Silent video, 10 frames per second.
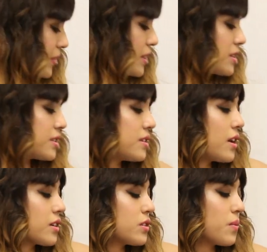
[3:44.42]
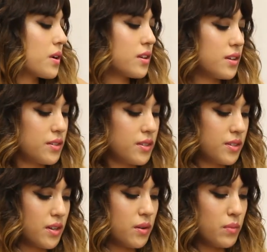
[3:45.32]
This next one is the
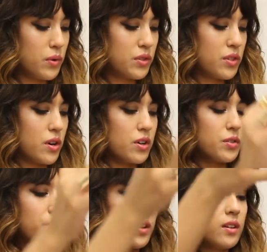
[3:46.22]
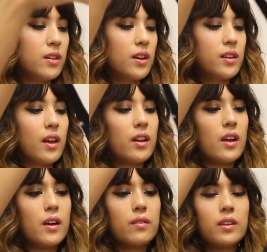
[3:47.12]
Sun Moon Stars one. Again,
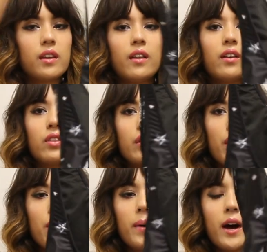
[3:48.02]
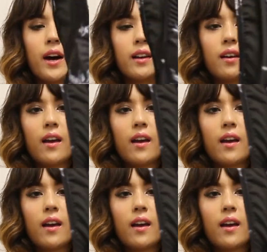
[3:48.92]
I really like the low back